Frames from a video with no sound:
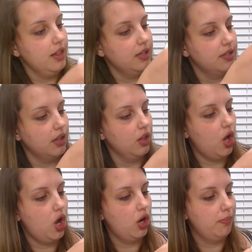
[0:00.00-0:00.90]
That's the
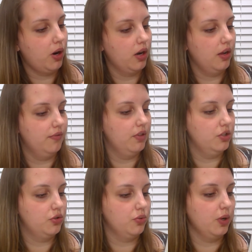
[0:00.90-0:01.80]
long part of the
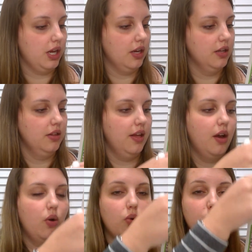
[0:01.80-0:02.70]
tree that
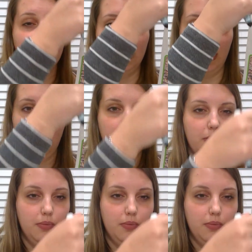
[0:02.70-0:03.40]
holds it up.